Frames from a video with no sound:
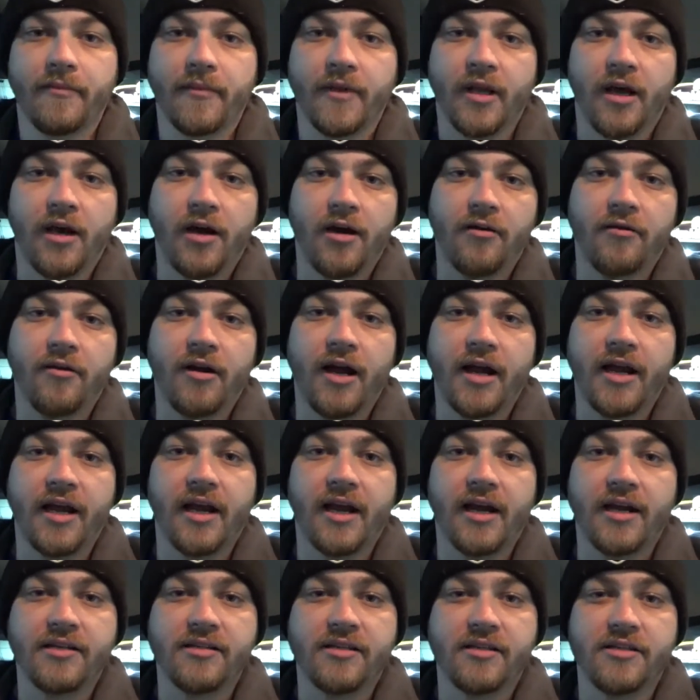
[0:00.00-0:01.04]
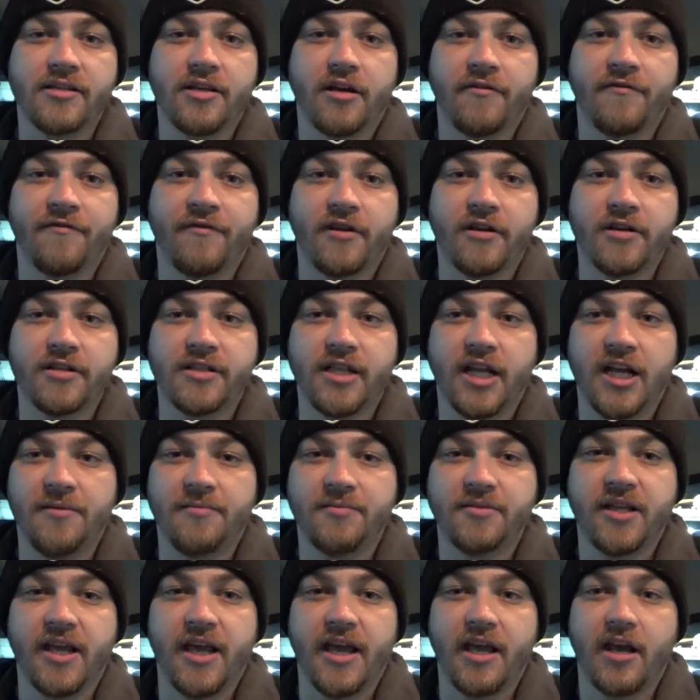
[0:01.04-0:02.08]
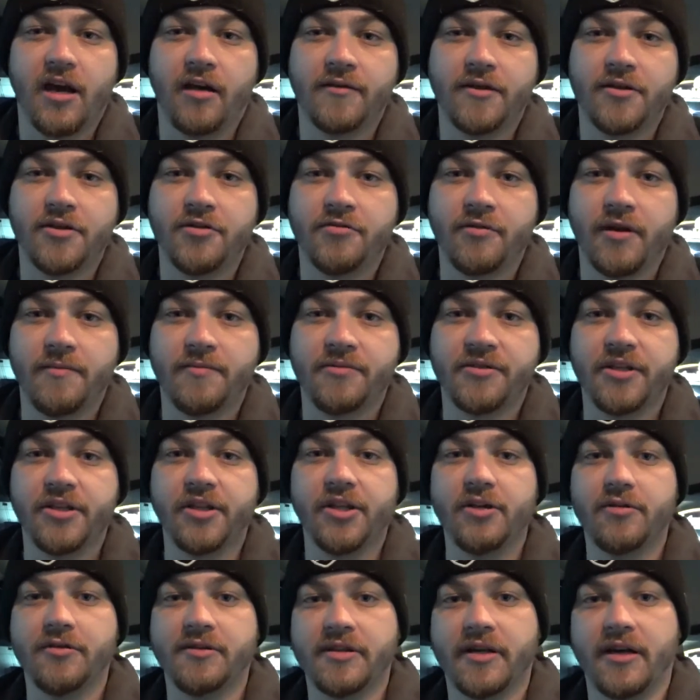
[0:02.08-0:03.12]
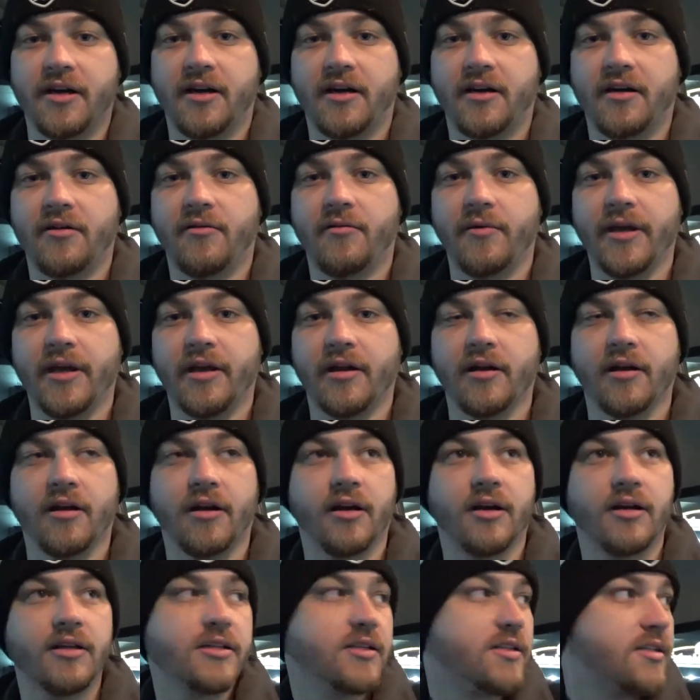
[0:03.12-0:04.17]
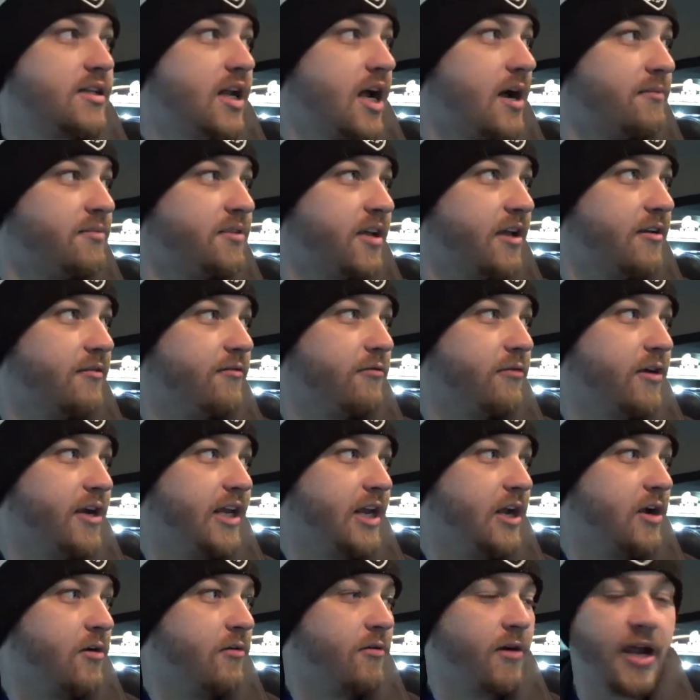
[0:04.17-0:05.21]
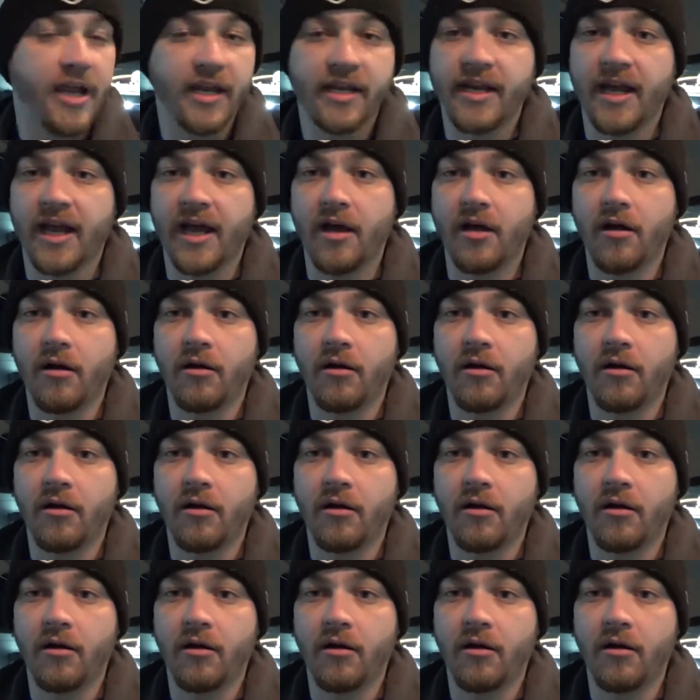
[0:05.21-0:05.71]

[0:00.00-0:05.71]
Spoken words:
Alright guys, this is our first update on the trip to Utah. We are stopped at Reno right now,